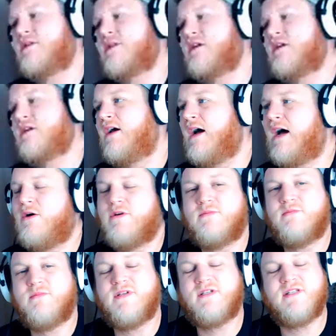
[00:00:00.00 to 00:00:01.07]
how is
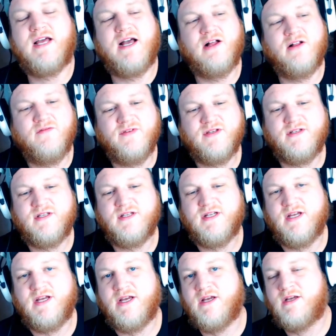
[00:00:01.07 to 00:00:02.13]
Mr. Elvis today?